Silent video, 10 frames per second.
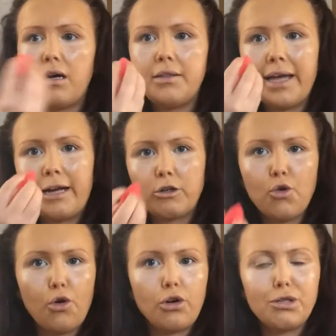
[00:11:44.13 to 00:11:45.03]
the inner
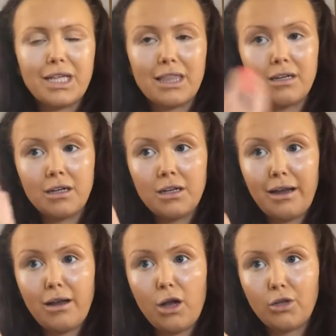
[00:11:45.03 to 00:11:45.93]
corners, like the
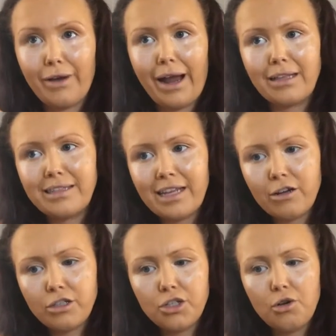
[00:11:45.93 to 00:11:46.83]
under eye
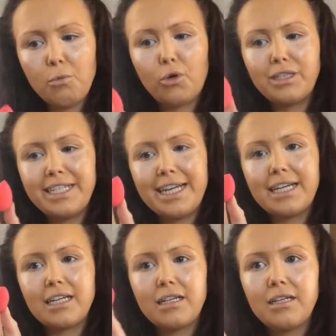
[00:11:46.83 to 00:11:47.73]
concealer. So I'm going to
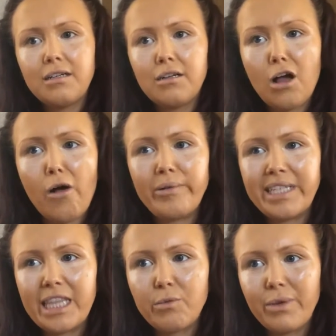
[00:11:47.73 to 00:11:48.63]
take
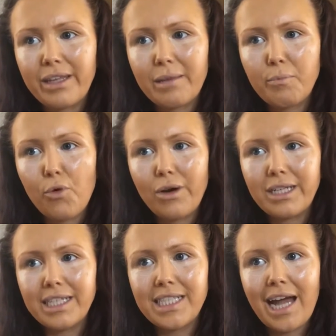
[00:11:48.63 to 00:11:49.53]
obviously the really
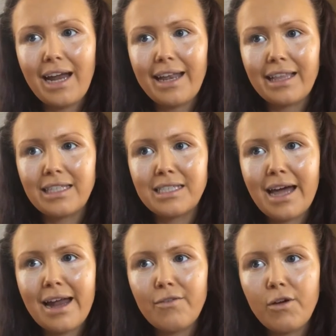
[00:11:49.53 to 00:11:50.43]
pointy side, like the
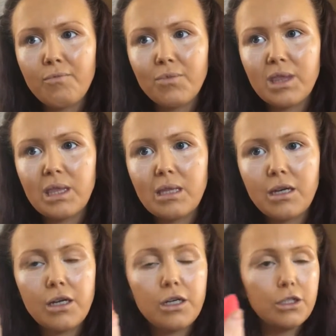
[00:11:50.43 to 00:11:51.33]
side of it,
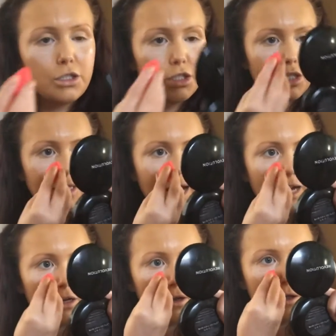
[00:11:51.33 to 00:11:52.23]
just to kind
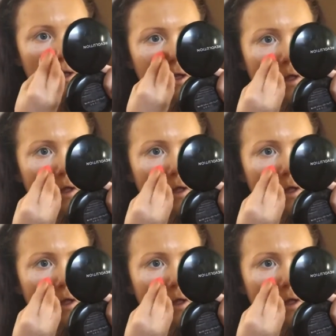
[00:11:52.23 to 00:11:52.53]
of do.